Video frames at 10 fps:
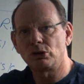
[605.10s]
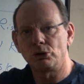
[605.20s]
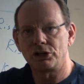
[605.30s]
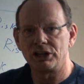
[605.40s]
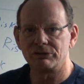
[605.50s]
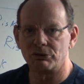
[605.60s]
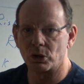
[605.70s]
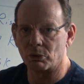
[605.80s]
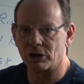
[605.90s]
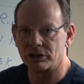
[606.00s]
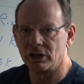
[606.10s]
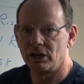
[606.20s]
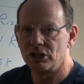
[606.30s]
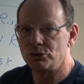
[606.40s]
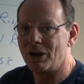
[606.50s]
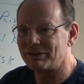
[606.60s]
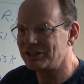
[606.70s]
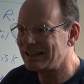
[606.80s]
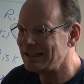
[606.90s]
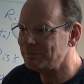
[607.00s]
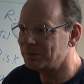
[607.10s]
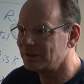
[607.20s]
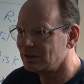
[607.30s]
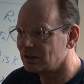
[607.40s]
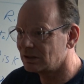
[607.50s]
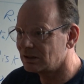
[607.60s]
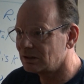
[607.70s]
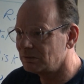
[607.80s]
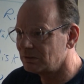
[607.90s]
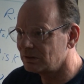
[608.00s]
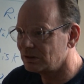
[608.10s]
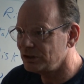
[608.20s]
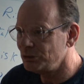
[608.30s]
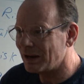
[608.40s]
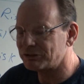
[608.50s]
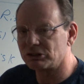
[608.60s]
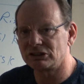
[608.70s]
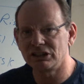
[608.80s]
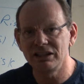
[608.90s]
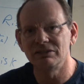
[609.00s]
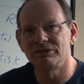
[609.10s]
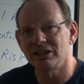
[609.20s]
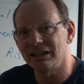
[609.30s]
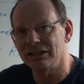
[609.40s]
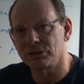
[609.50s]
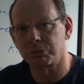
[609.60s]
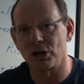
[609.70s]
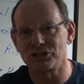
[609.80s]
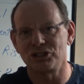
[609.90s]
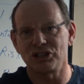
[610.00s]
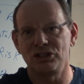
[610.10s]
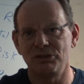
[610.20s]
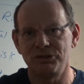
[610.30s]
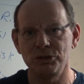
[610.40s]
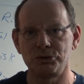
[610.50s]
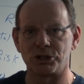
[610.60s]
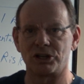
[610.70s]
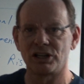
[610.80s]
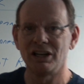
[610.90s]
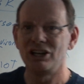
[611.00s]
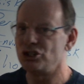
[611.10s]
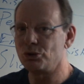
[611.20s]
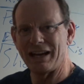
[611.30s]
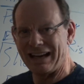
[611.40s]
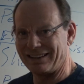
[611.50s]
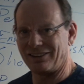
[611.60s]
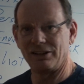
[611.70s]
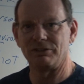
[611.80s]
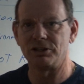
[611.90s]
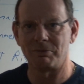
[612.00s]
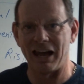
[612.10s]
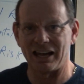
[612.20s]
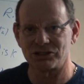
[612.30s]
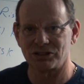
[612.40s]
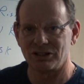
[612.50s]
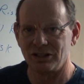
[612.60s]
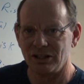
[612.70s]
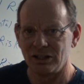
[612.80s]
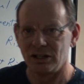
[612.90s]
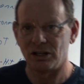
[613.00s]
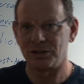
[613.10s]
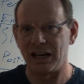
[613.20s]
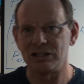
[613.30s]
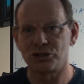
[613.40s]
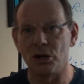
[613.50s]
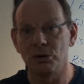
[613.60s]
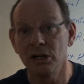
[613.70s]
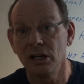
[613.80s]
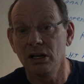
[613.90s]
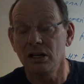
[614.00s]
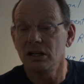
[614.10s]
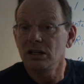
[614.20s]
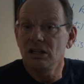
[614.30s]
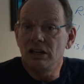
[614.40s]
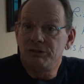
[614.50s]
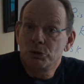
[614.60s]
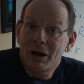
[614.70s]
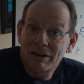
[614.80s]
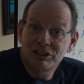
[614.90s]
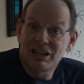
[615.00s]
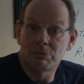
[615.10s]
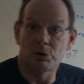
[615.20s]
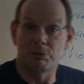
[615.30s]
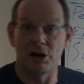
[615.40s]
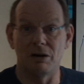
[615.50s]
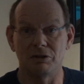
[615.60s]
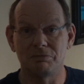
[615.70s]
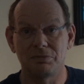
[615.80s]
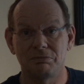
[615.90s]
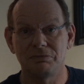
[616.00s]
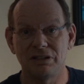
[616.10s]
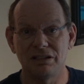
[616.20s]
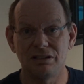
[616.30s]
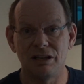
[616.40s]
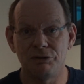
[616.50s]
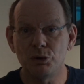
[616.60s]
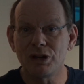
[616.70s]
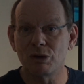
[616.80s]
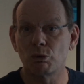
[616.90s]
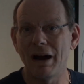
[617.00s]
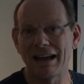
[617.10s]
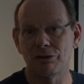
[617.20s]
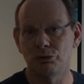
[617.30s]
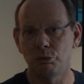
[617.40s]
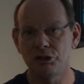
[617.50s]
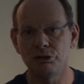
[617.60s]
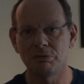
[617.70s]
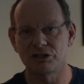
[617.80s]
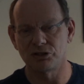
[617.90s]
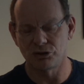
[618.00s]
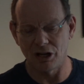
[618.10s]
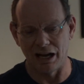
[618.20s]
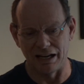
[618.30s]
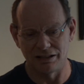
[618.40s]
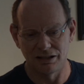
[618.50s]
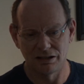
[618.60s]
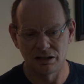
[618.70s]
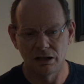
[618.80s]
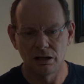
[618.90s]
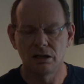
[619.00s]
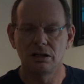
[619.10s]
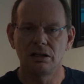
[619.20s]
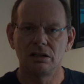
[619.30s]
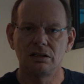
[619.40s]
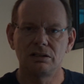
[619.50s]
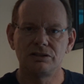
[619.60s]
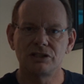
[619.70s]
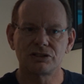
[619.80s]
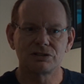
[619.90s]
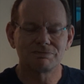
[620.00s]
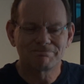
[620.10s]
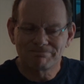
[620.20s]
looking forward. You have to keep you have to live in the present and the future. You can't live in the past. Okay? So if you have a temper problem, if you get rattled when you miss a shot, just